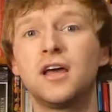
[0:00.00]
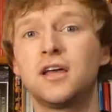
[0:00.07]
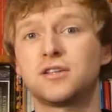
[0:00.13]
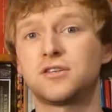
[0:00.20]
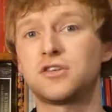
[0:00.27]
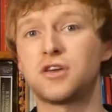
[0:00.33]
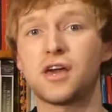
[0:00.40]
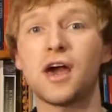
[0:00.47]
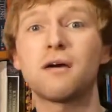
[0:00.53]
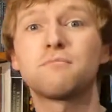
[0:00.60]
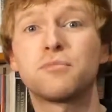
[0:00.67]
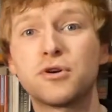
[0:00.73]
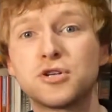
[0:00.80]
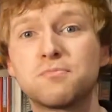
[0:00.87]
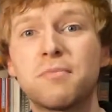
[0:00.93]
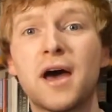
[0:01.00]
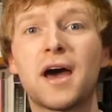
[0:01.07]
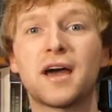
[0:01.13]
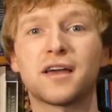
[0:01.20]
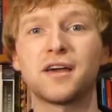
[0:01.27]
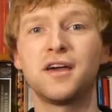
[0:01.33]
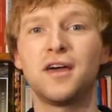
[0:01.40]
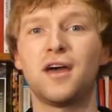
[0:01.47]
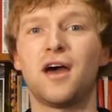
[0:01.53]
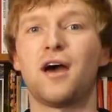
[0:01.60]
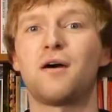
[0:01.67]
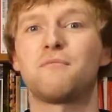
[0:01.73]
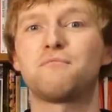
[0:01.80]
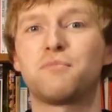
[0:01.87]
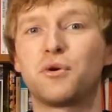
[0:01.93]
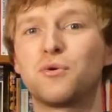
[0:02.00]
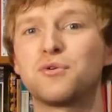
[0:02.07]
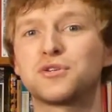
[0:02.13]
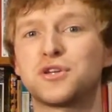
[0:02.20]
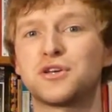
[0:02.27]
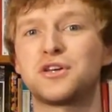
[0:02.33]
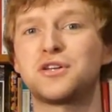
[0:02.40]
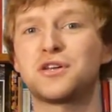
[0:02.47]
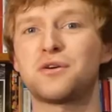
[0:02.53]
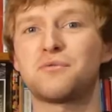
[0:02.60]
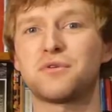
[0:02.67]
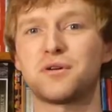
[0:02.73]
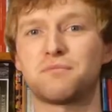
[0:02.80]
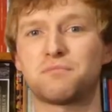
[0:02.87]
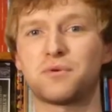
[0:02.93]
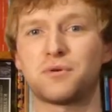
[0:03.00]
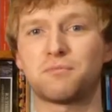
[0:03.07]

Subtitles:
So you can push back, but also you don't want to